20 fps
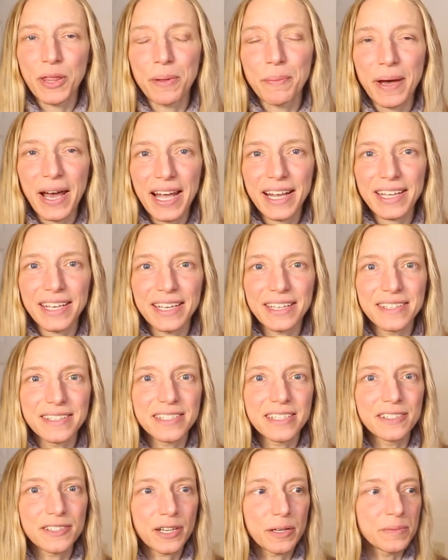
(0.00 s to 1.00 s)
on the back
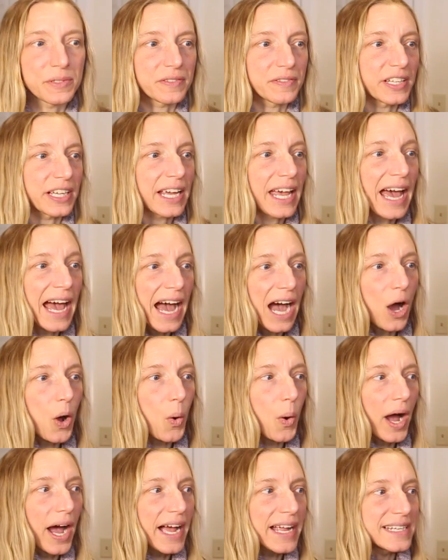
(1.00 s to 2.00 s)
end in terms of like
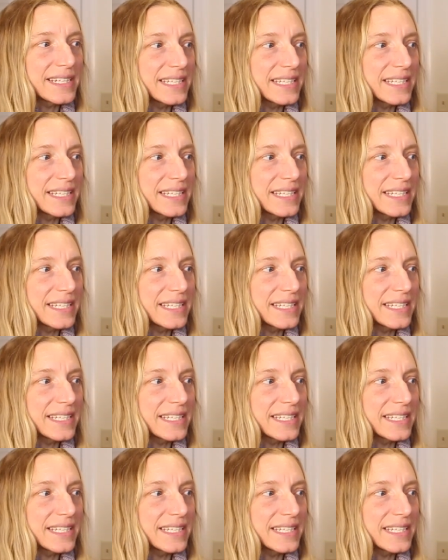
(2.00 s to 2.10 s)
how I